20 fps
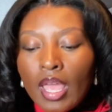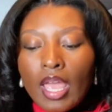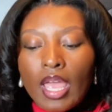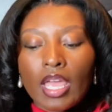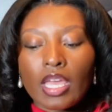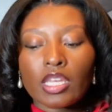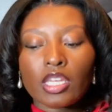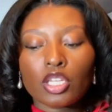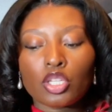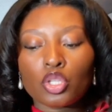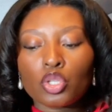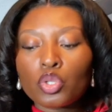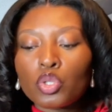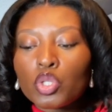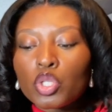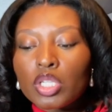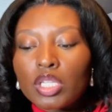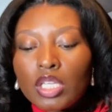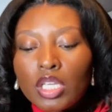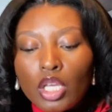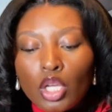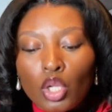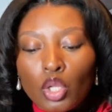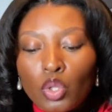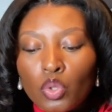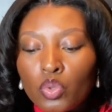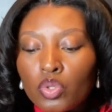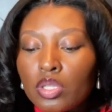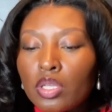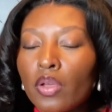and it usually
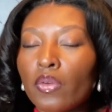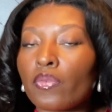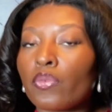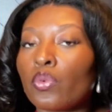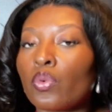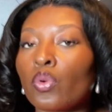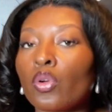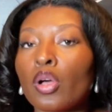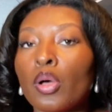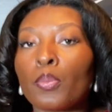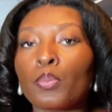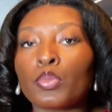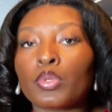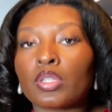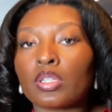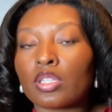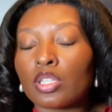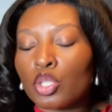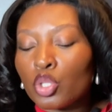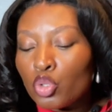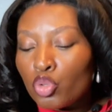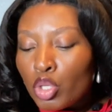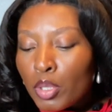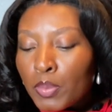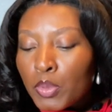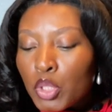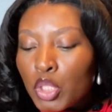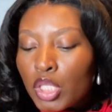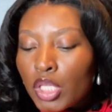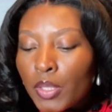includes a full company
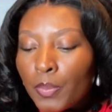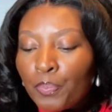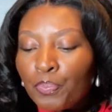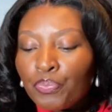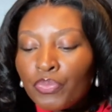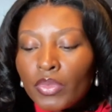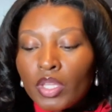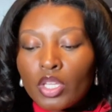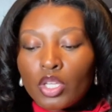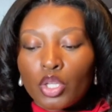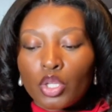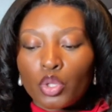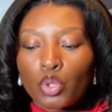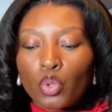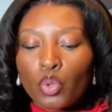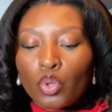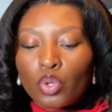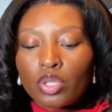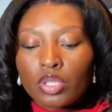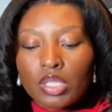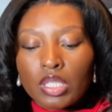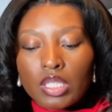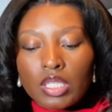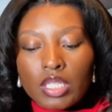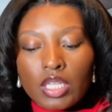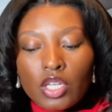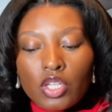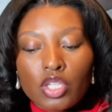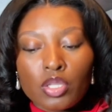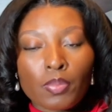description, thorough
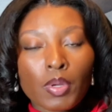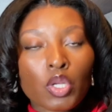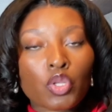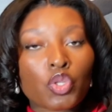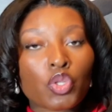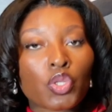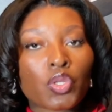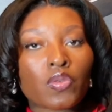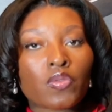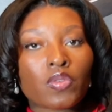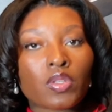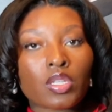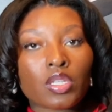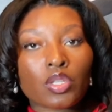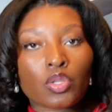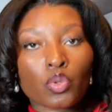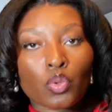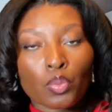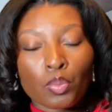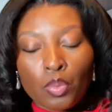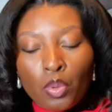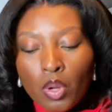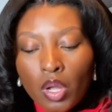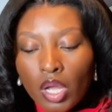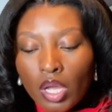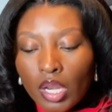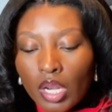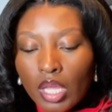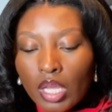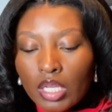details about services or
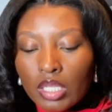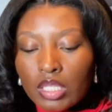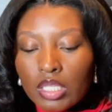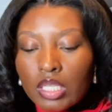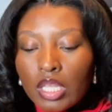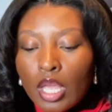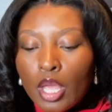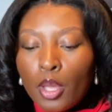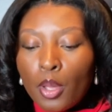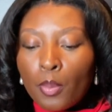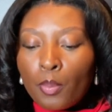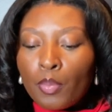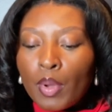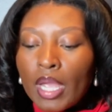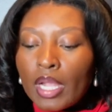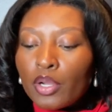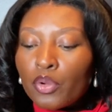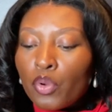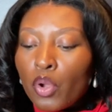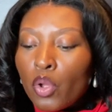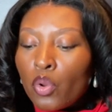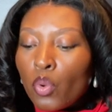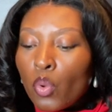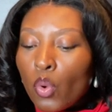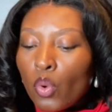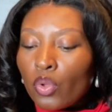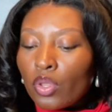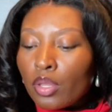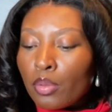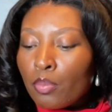products, background
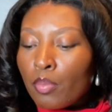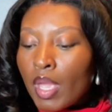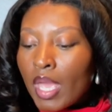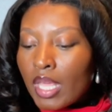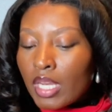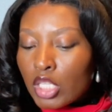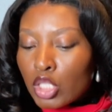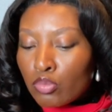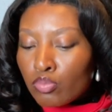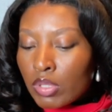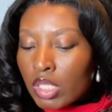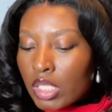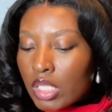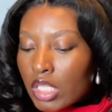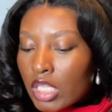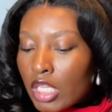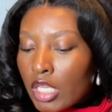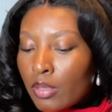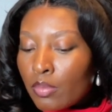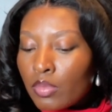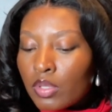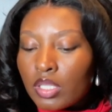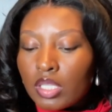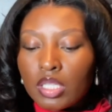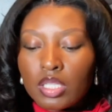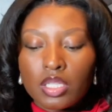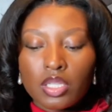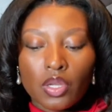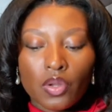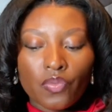on the management team,
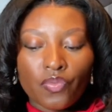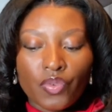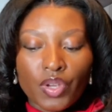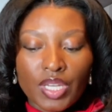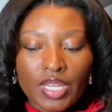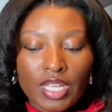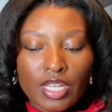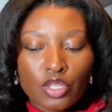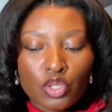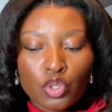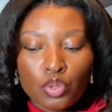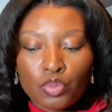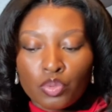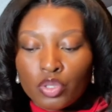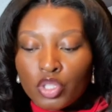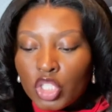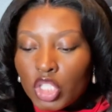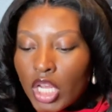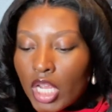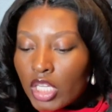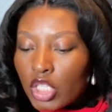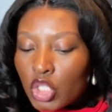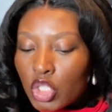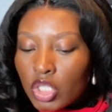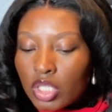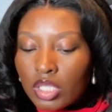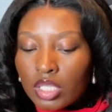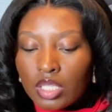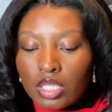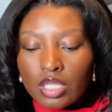detailed financial
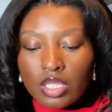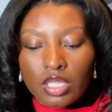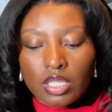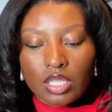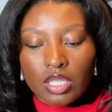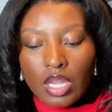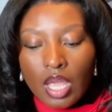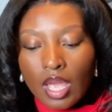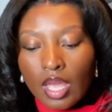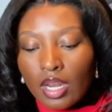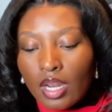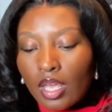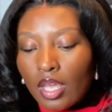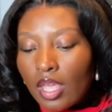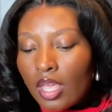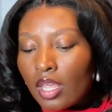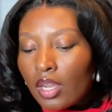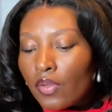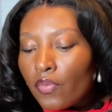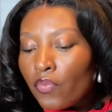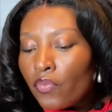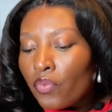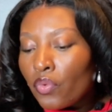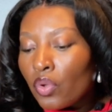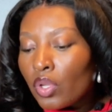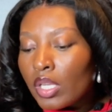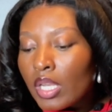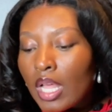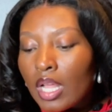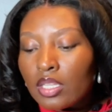projections, data, and a full
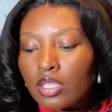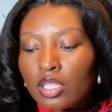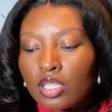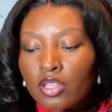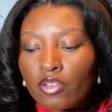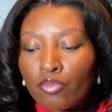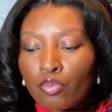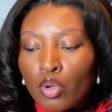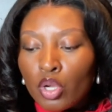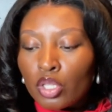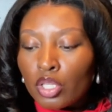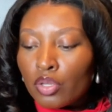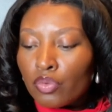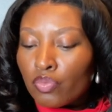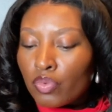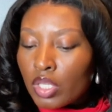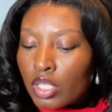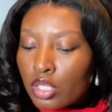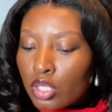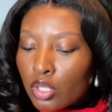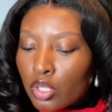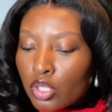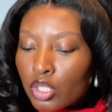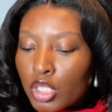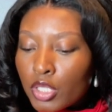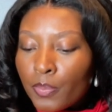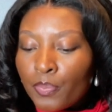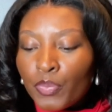analysis of market research,